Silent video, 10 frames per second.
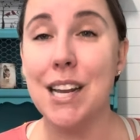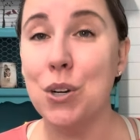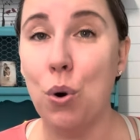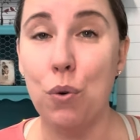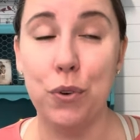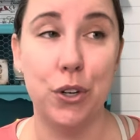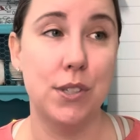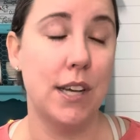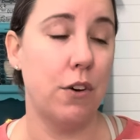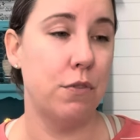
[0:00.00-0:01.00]
Set a goal for
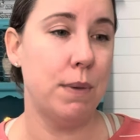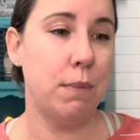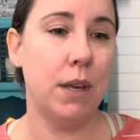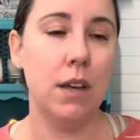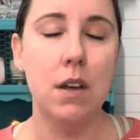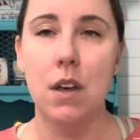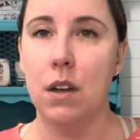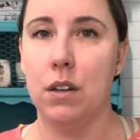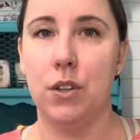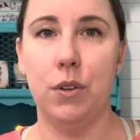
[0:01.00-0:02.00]
yourself. Maybe
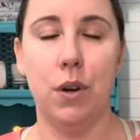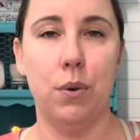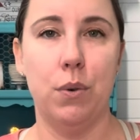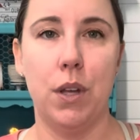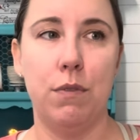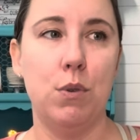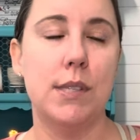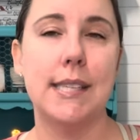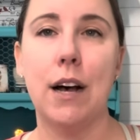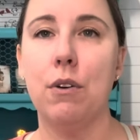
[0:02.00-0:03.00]
you know, if you
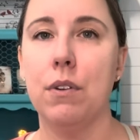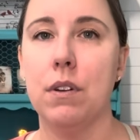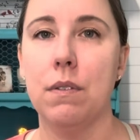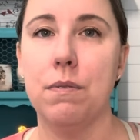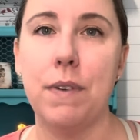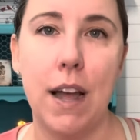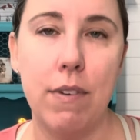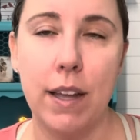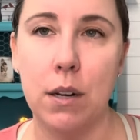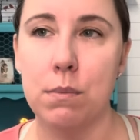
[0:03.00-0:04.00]
sell five
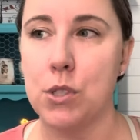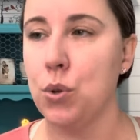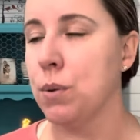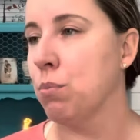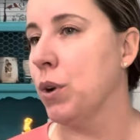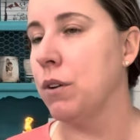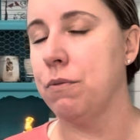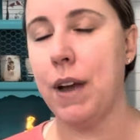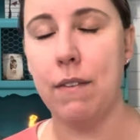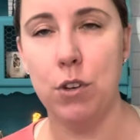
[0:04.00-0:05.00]
items, you can bring
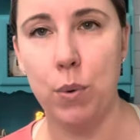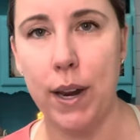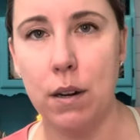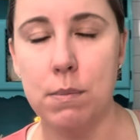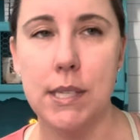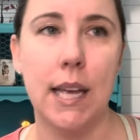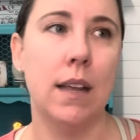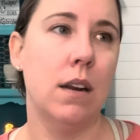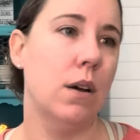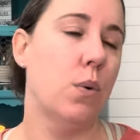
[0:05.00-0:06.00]
five new items
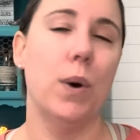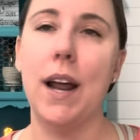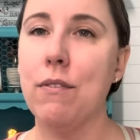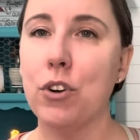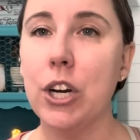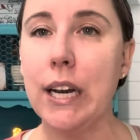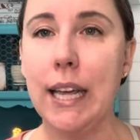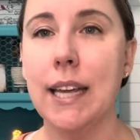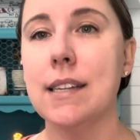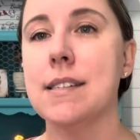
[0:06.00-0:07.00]
in. Whatever it
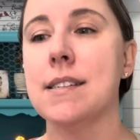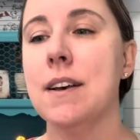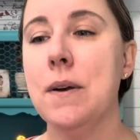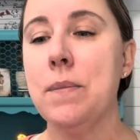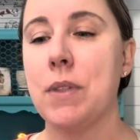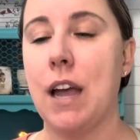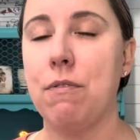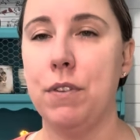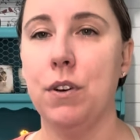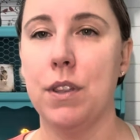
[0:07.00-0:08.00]
is, I
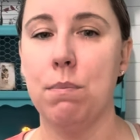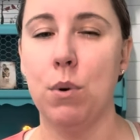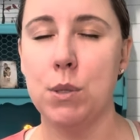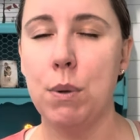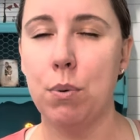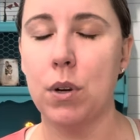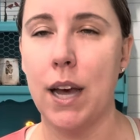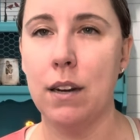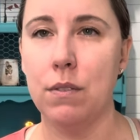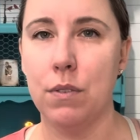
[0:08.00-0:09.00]
feel that most people
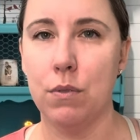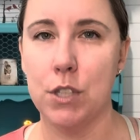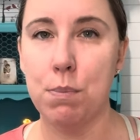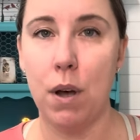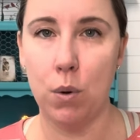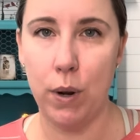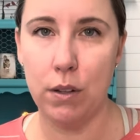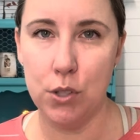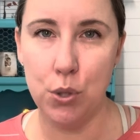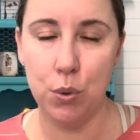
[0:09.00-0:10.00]
kind of respond
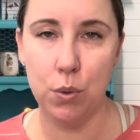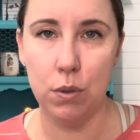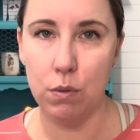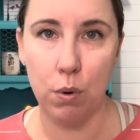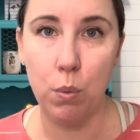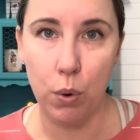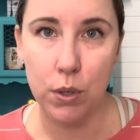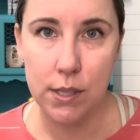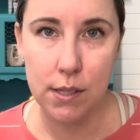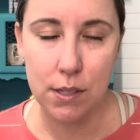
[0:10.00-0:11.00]
well to
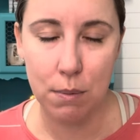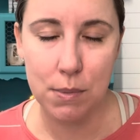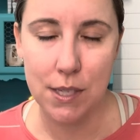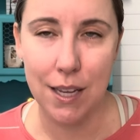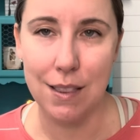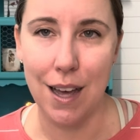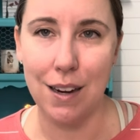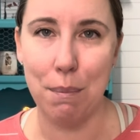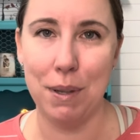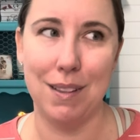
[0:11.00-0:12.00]
reward systems like that.
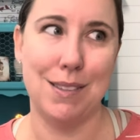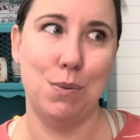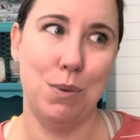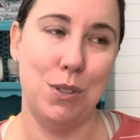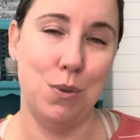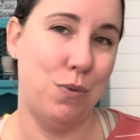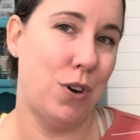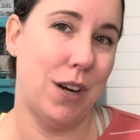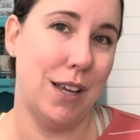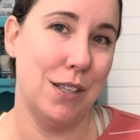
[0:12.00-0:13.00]
I mean, that's what we do for
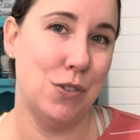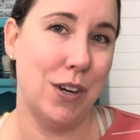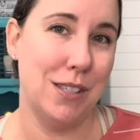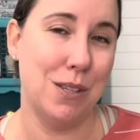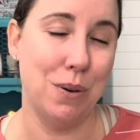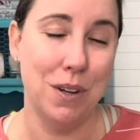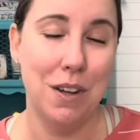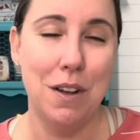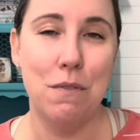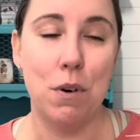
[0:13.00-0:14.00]
our kids, right? So
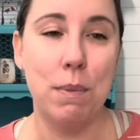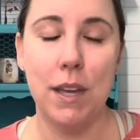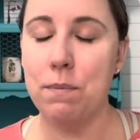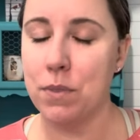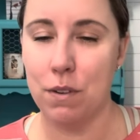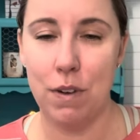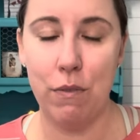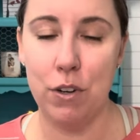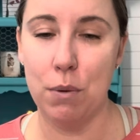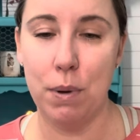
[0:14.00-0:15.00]
for me,
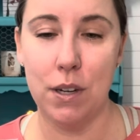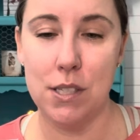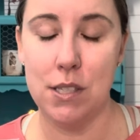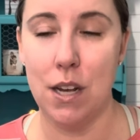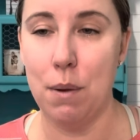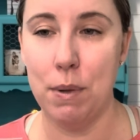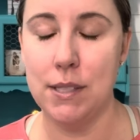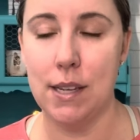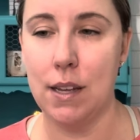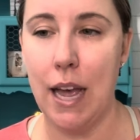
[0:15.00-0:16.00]
500 bucks, um,
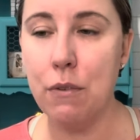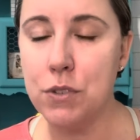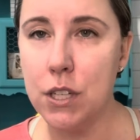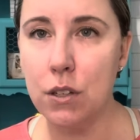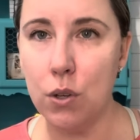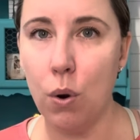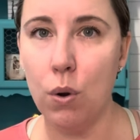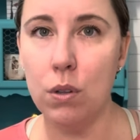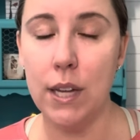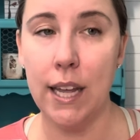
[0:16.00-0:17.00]
it's a hefty
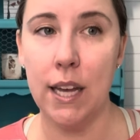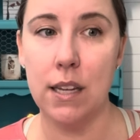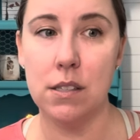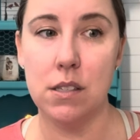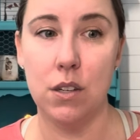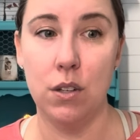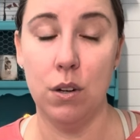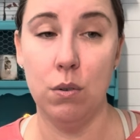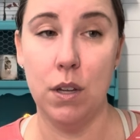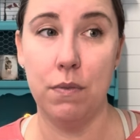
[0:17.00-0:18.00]
goal. And, you
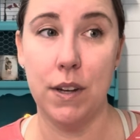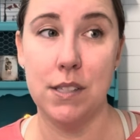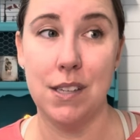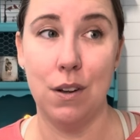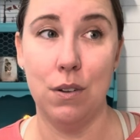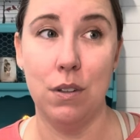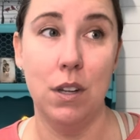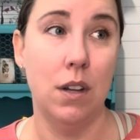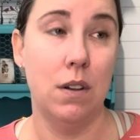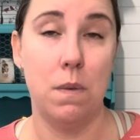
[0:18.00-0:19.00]
know, if I sell,
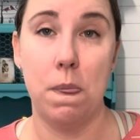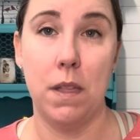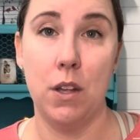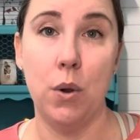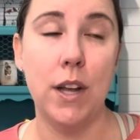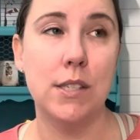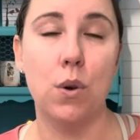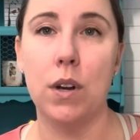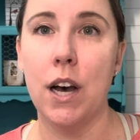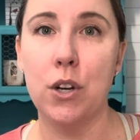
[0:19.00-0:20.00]
you know, I
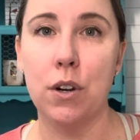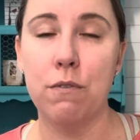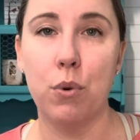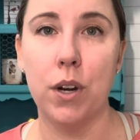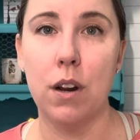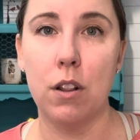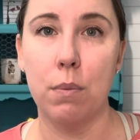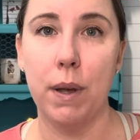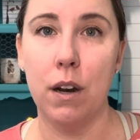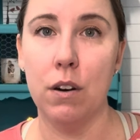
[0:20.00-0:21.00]
sold a
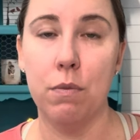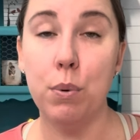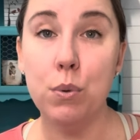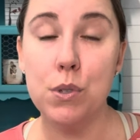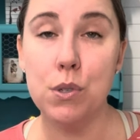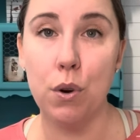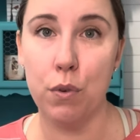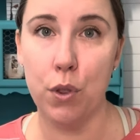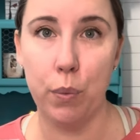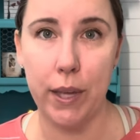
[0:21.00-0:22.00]
$140 pair of boots
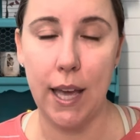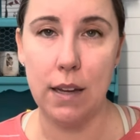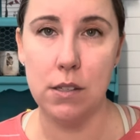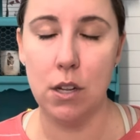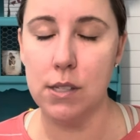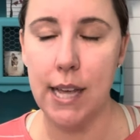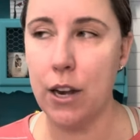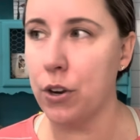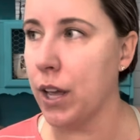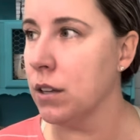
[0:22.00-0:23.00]
over the weekend on
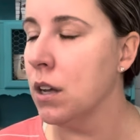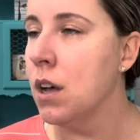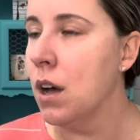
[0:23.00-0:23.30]
Saturday.